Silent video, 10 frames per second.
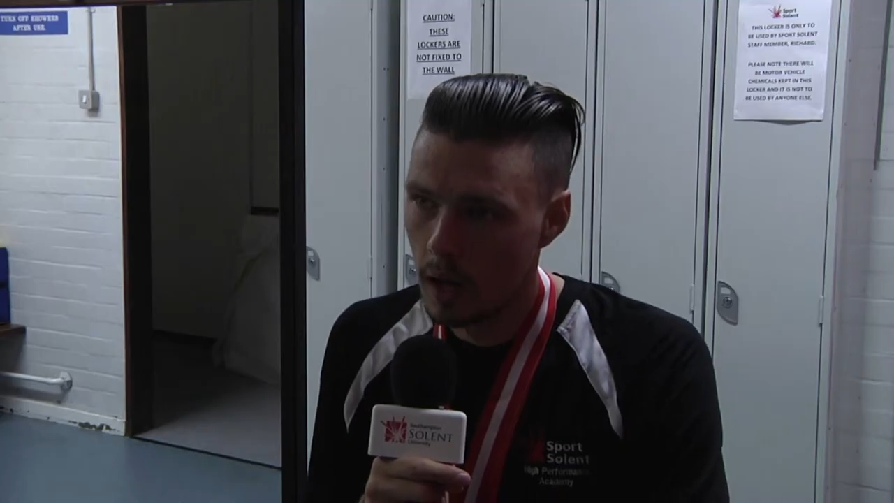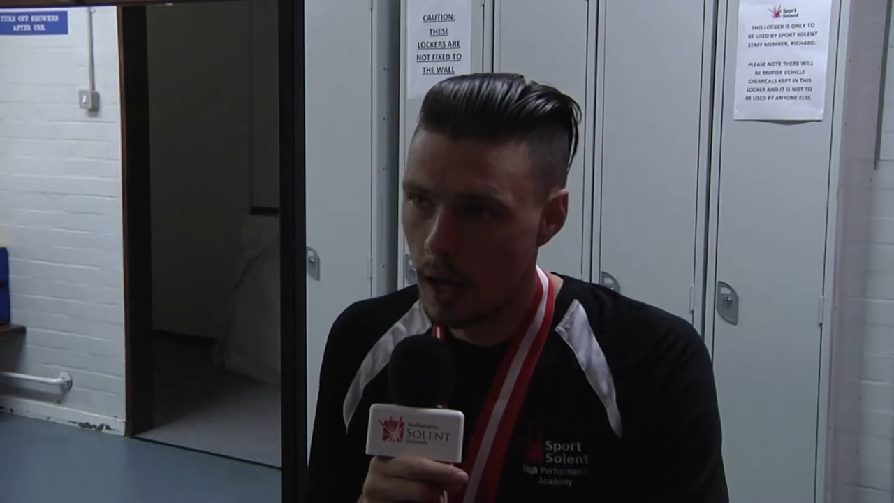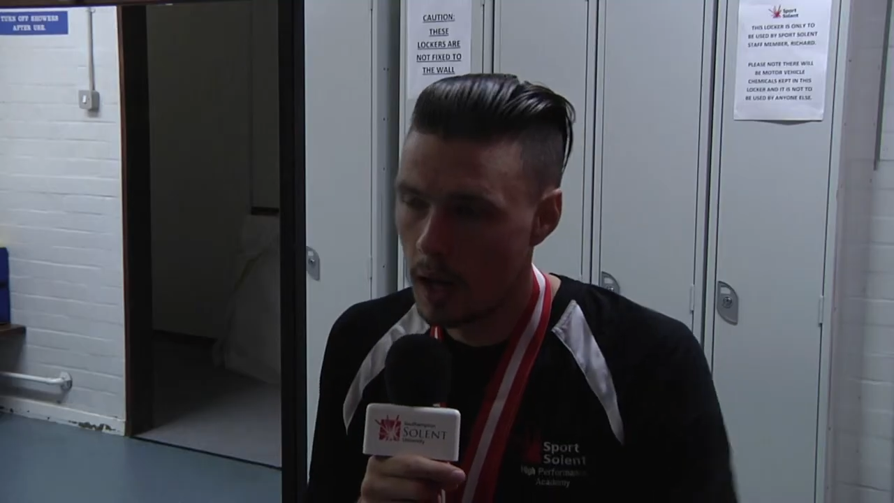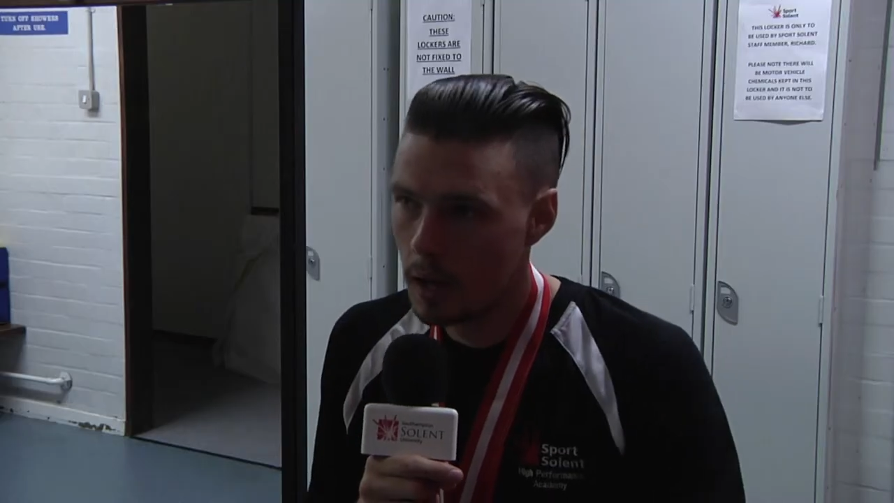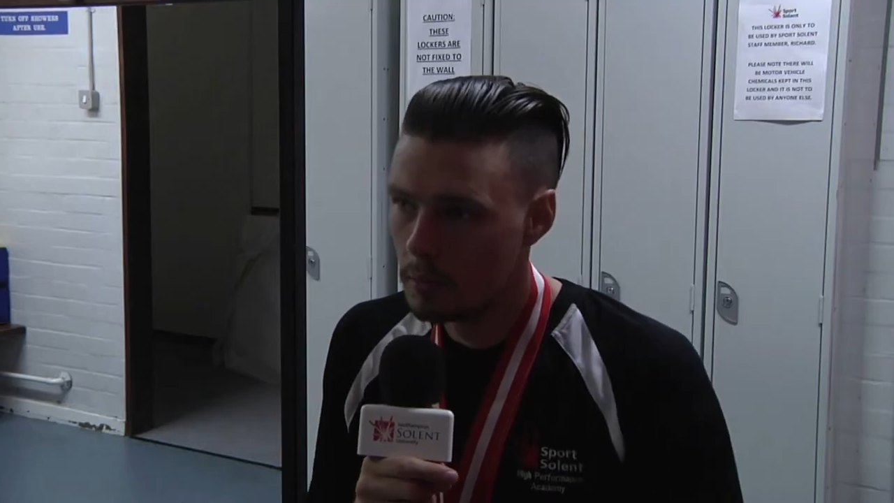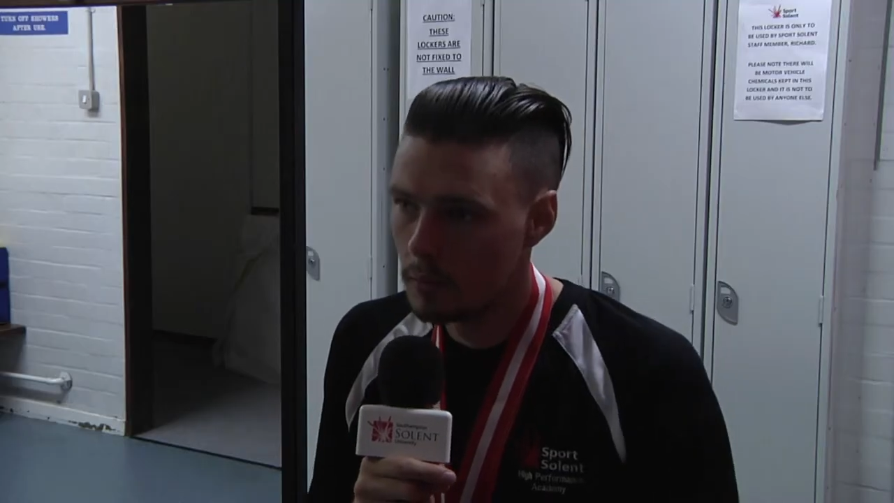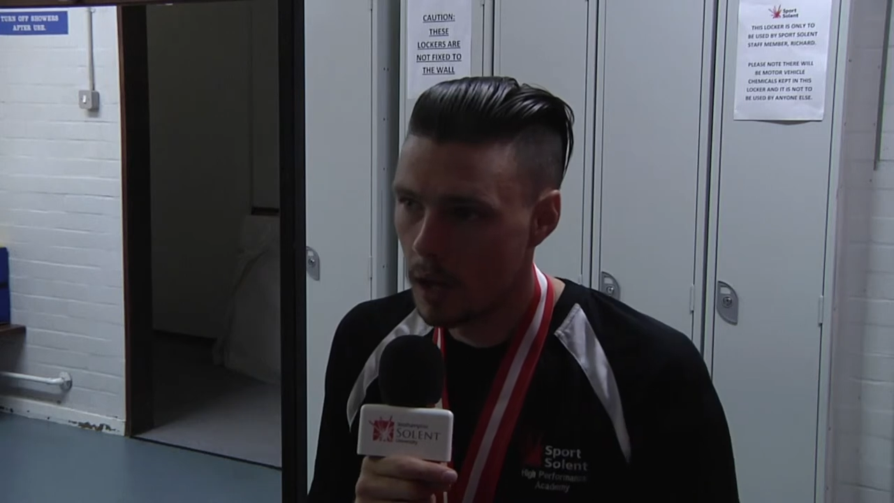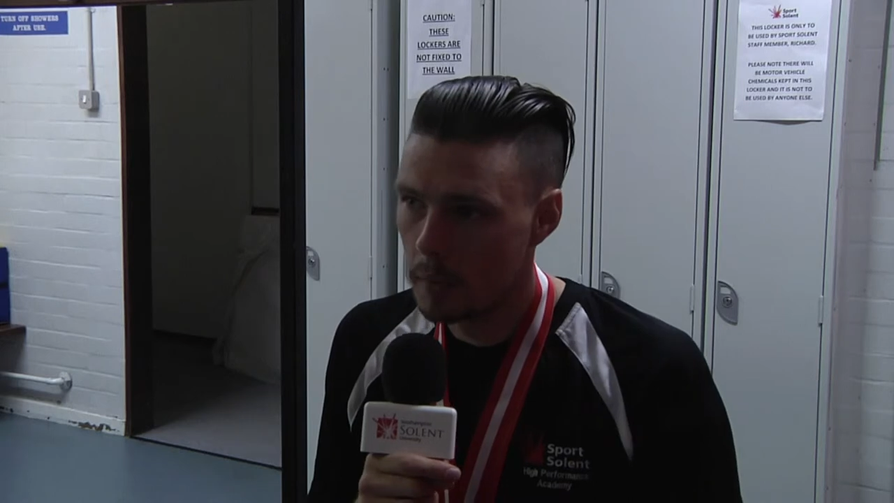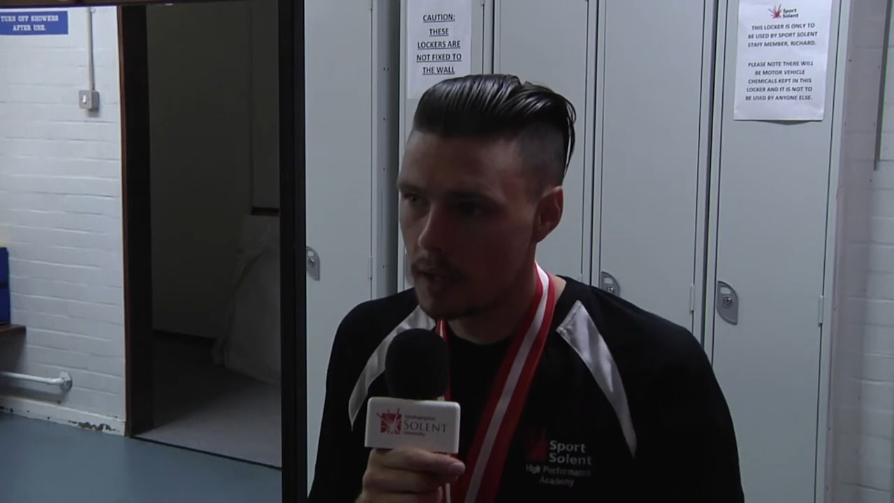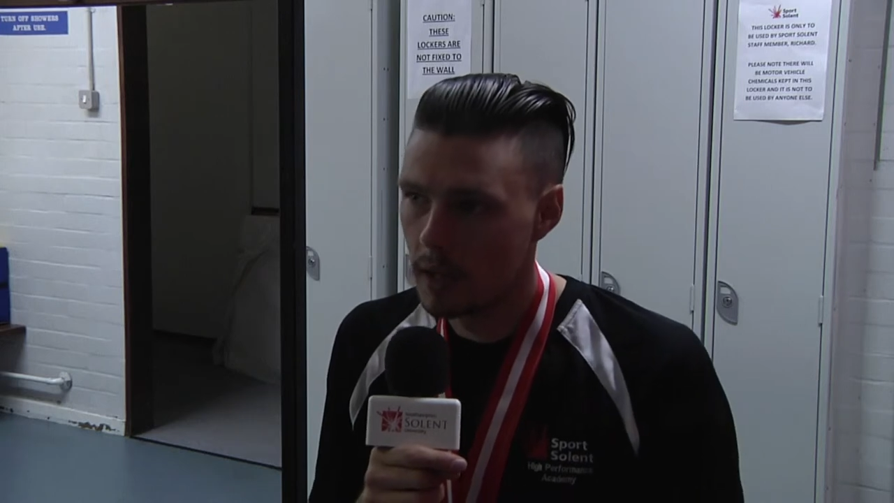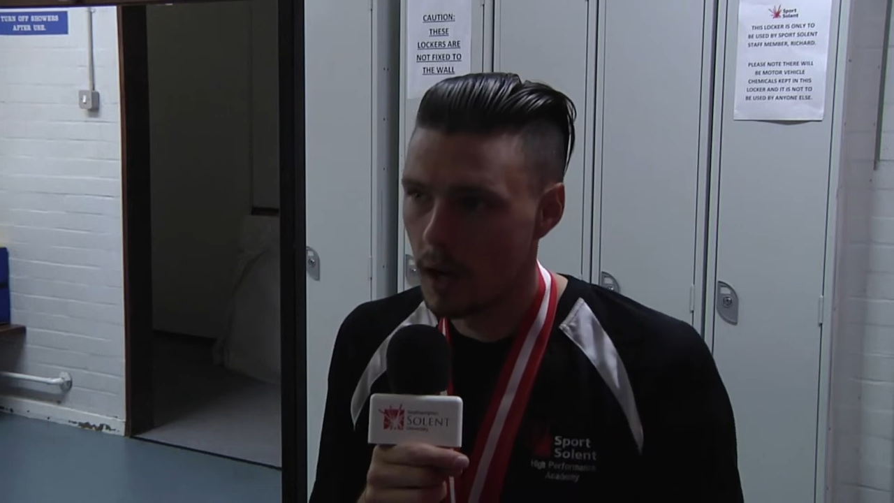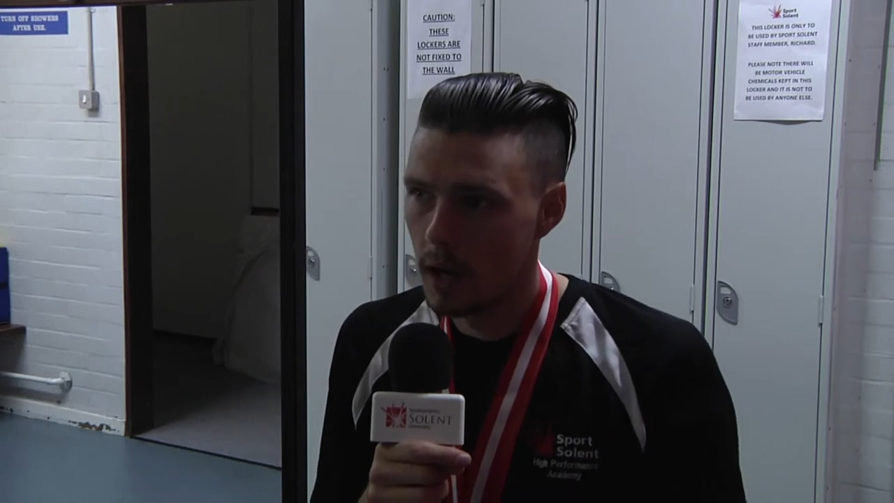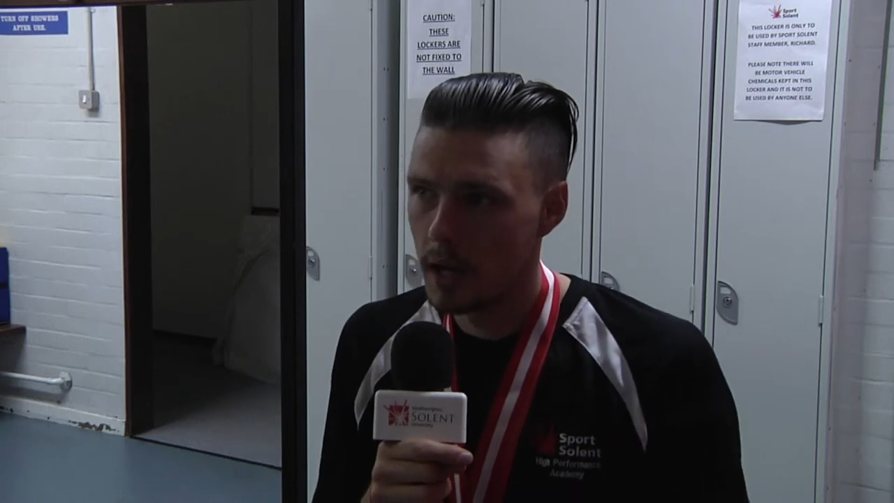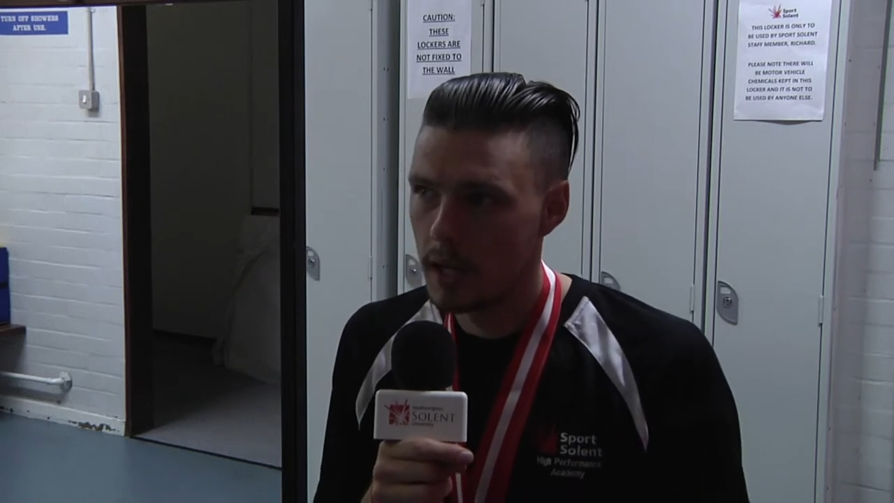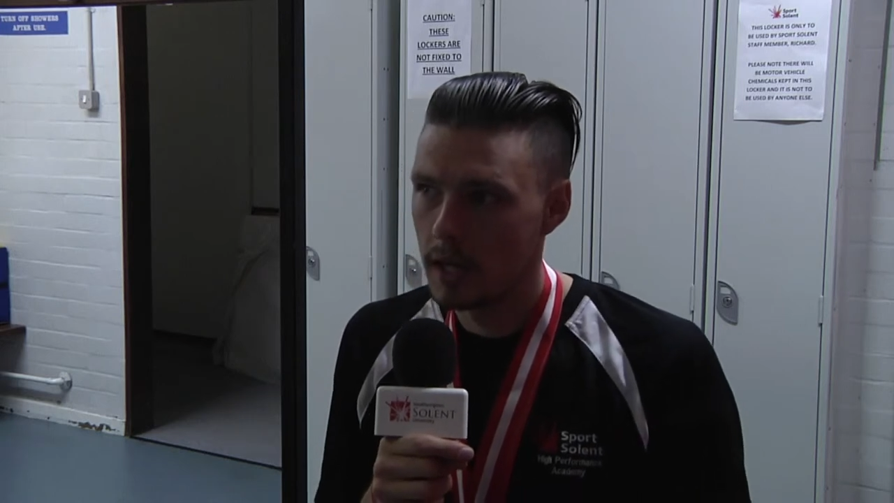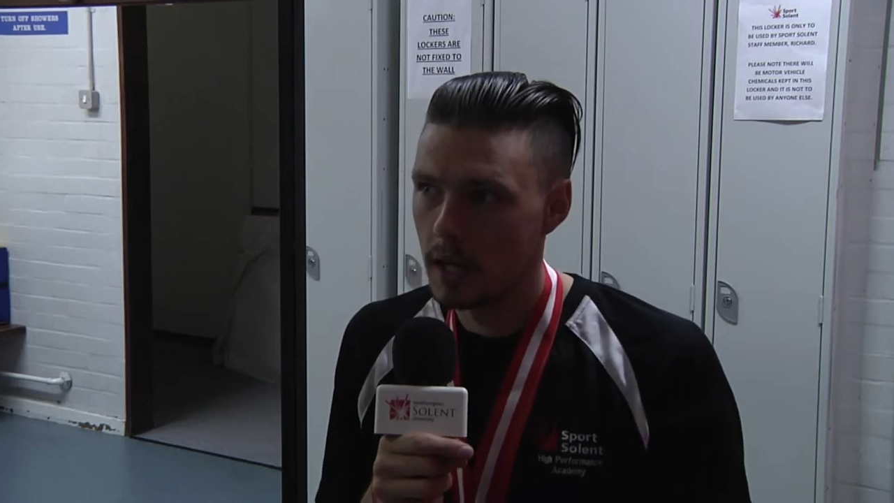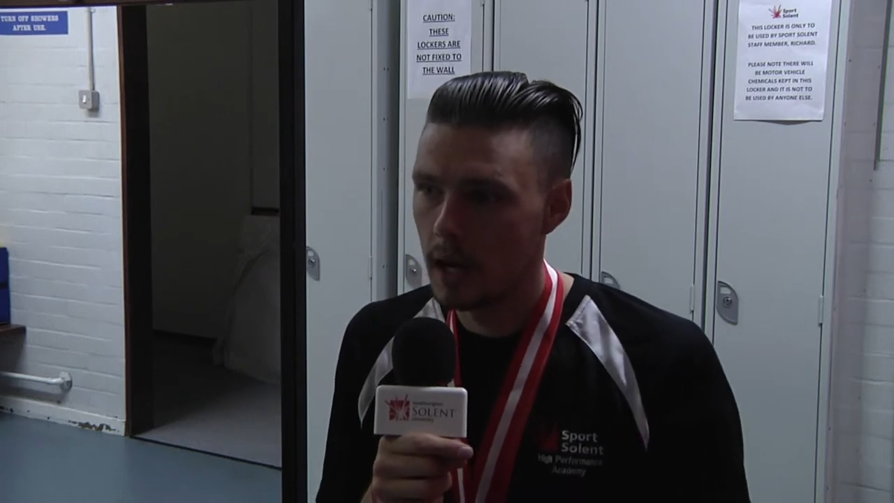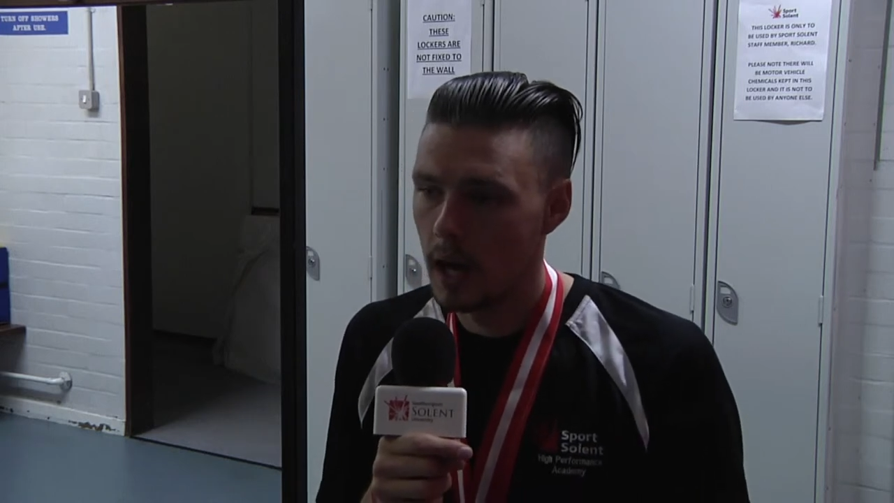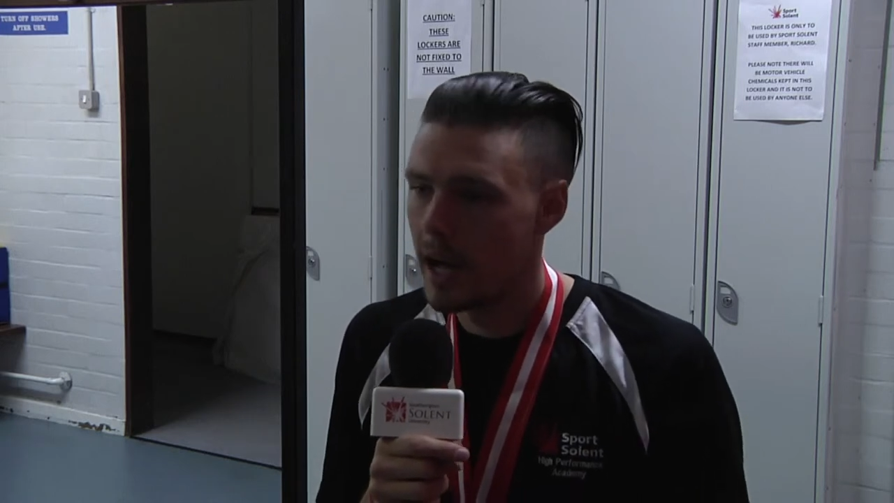Um, I mean, I